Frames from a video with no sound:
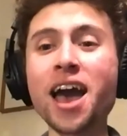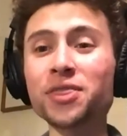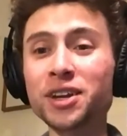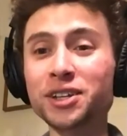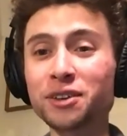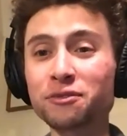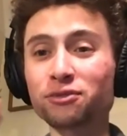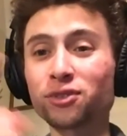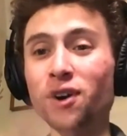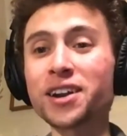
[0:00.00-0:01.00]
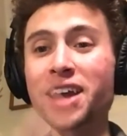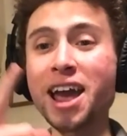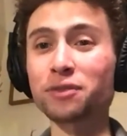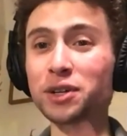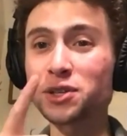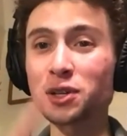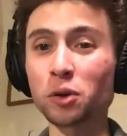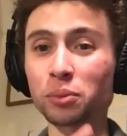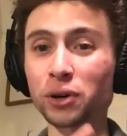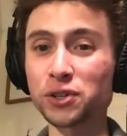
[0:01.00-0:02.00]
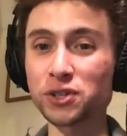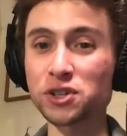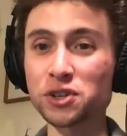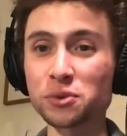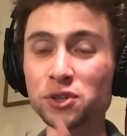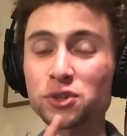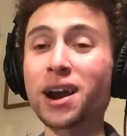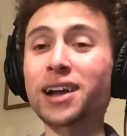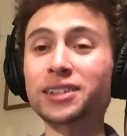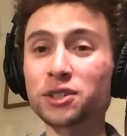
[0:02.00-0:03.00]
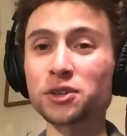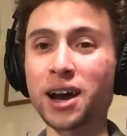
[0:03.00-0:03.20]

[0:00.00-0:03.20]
and then confront every single person she was attracted